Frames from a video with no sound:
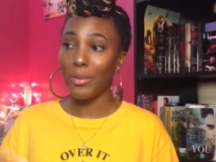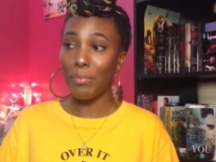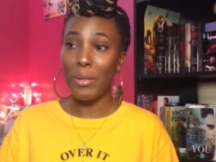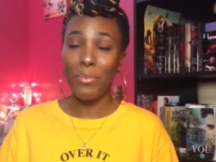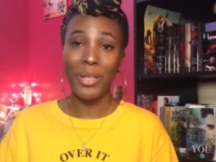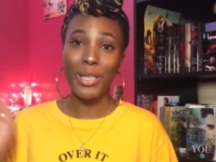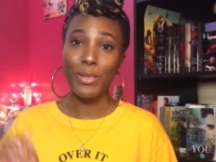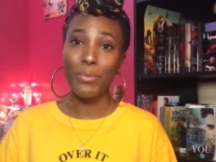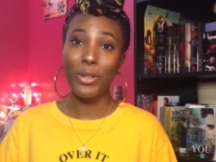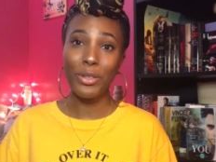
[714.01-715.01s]
people at
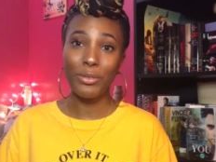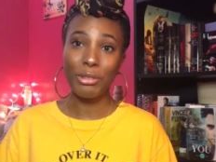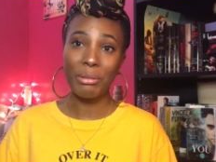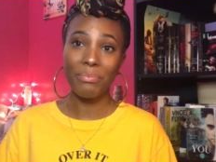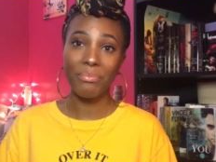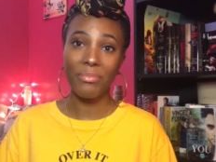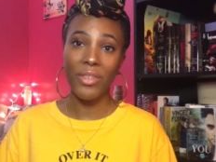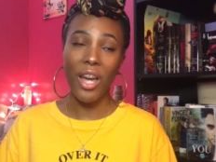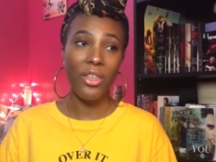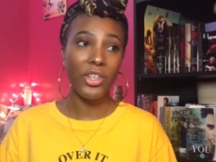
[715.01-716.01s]
support group,
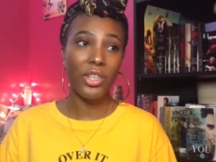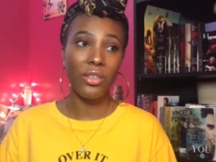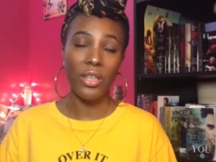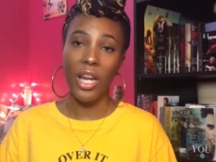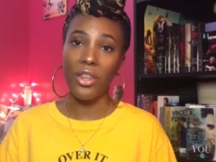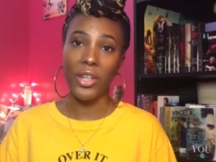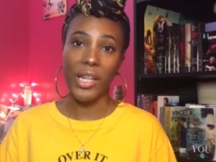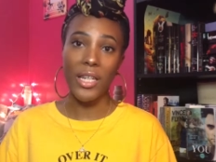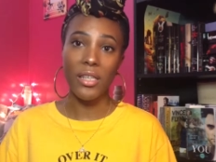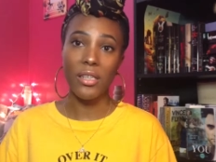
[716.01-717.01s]
the other
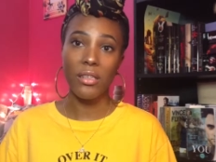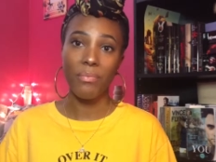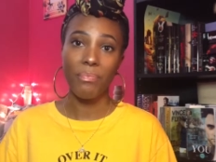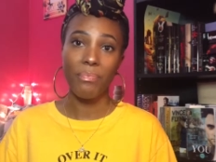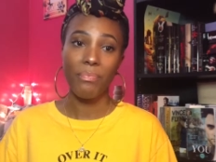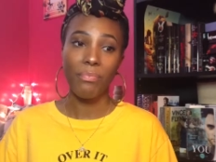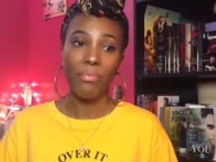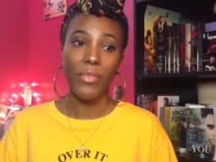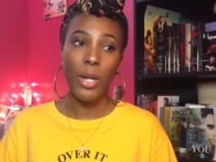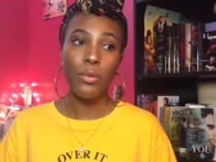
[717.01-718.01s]
kids.
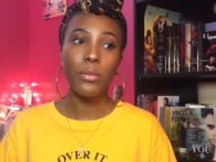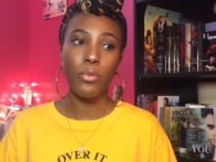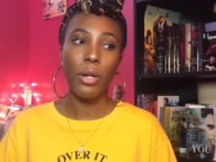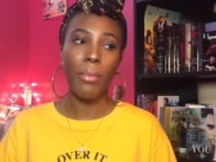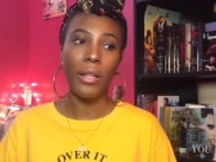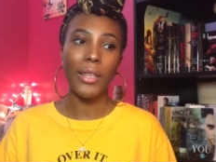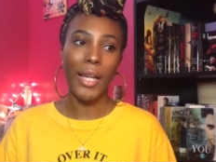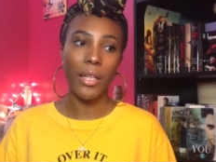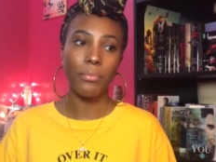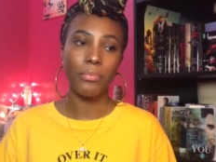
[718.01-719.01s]
It was more about
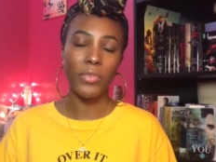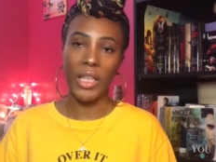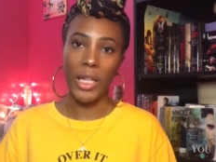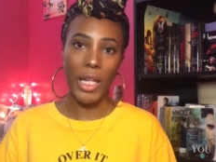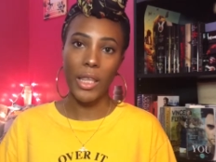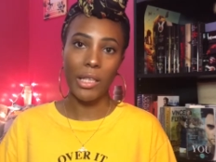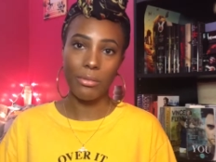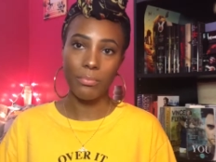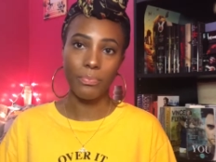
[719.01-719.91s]
that than anything.